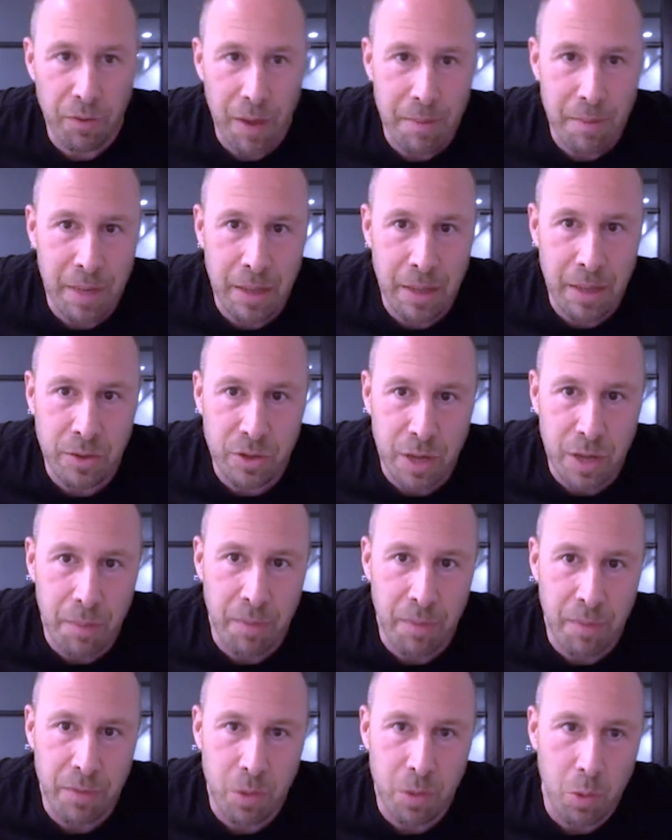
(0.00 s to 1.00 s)
I mean, some
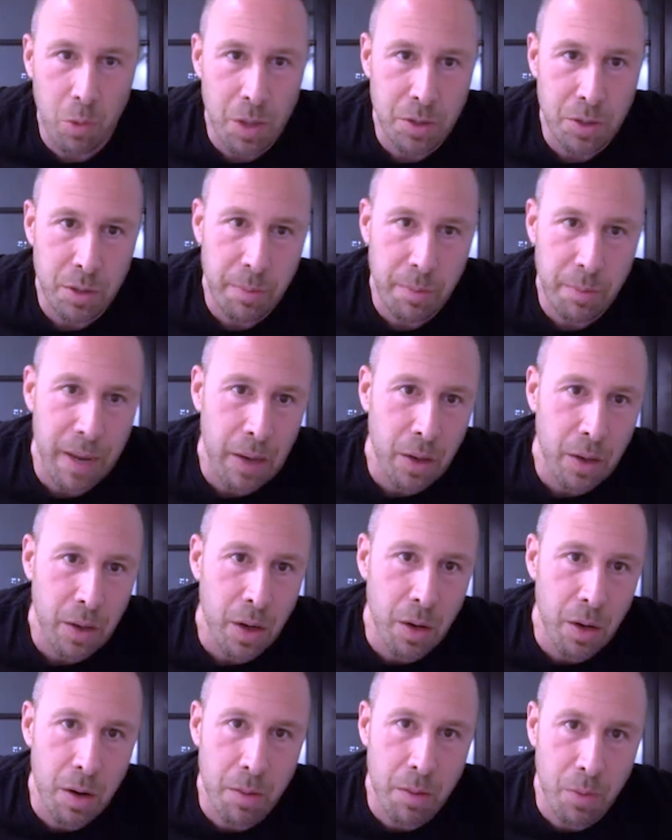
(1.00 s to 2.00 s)
of the ones about
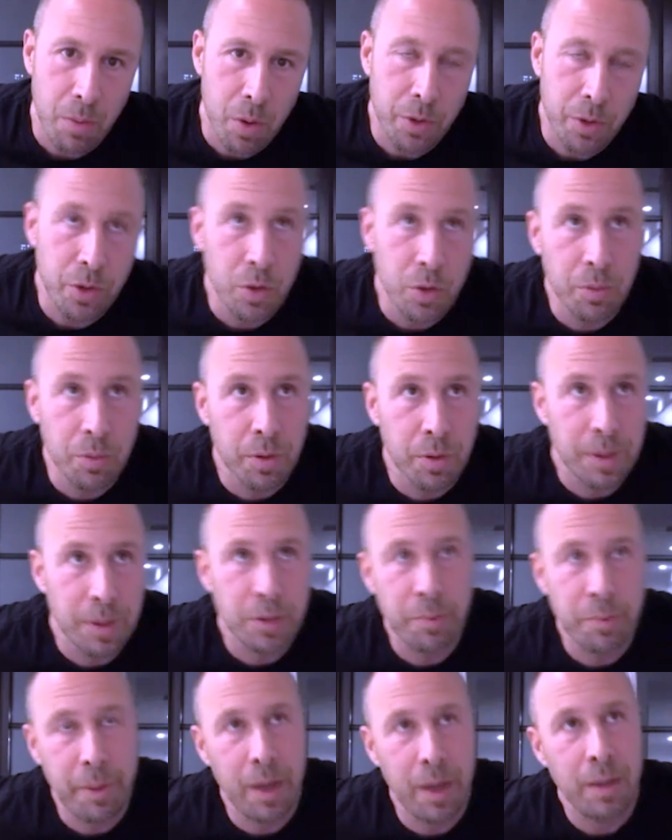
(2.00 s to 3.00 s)
her are more humorous,
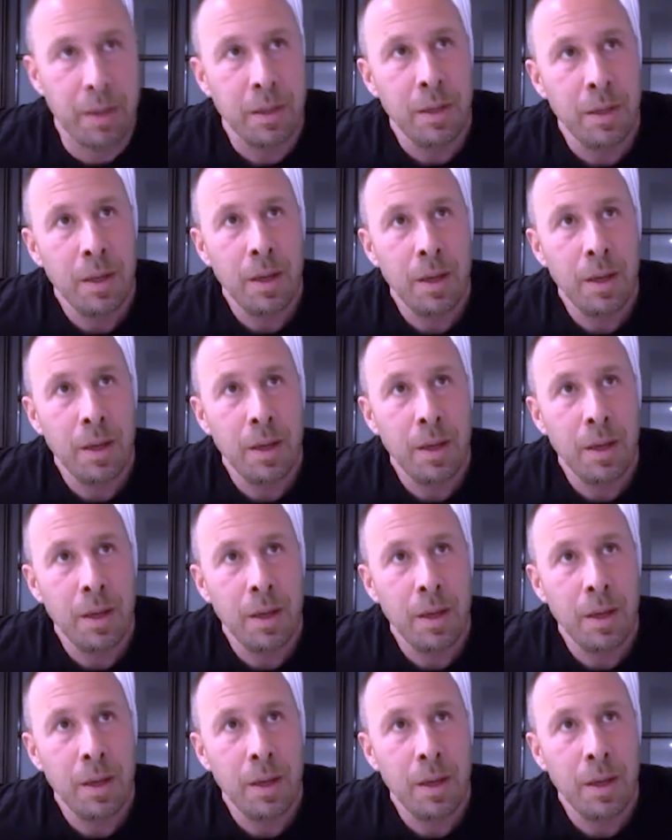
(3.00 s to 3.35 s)
but